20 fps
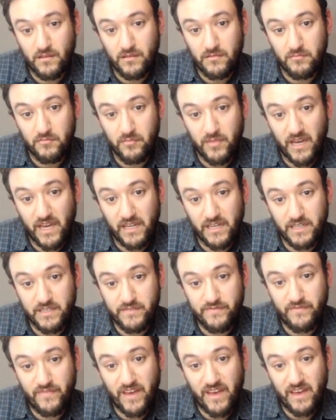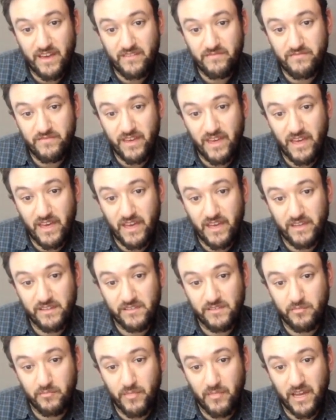minus 5, and
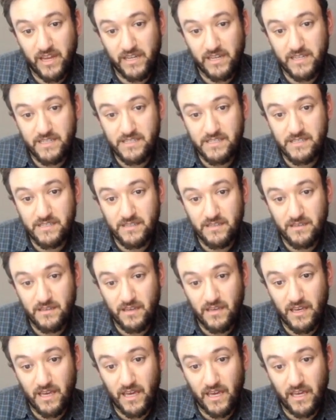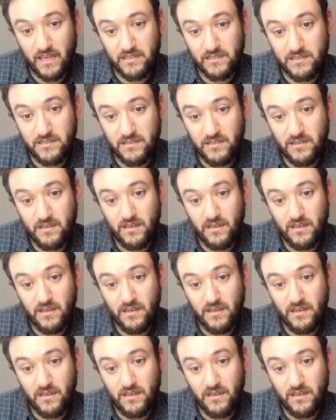minus 8.